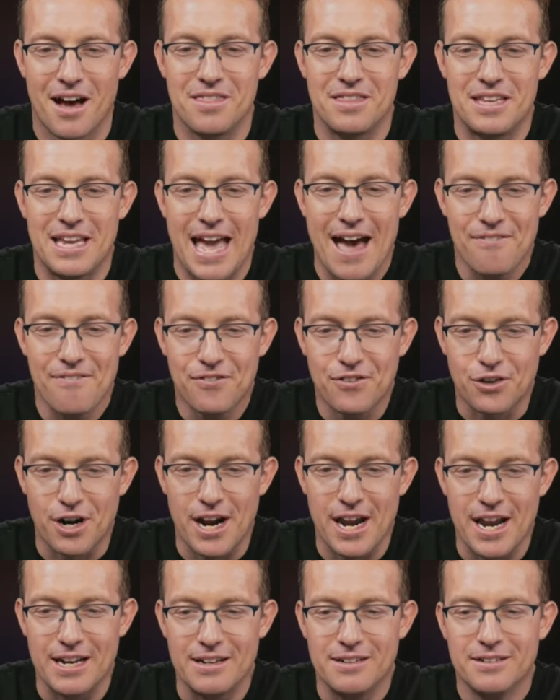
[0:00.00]
The F
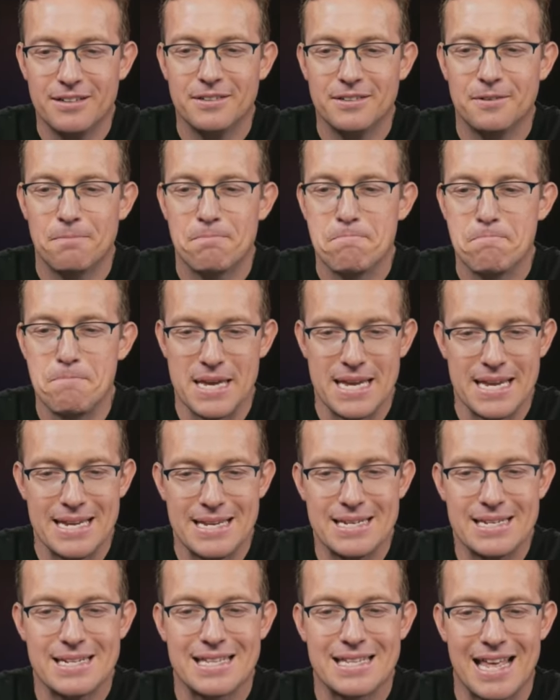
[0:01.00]
grade
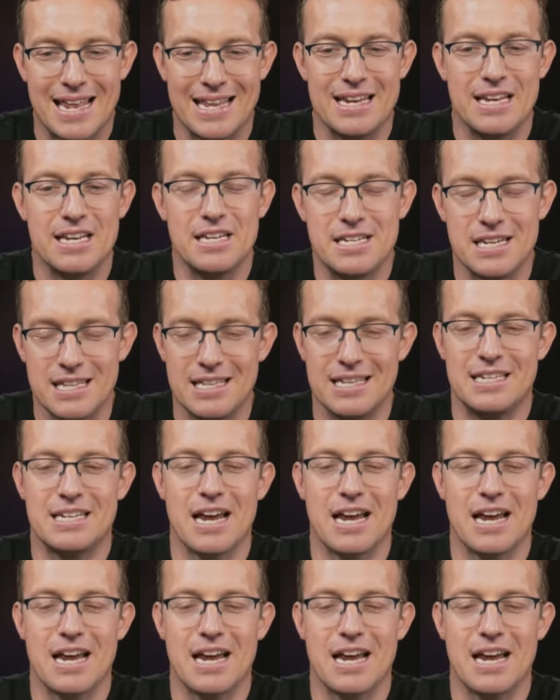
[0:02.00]
means that it is in the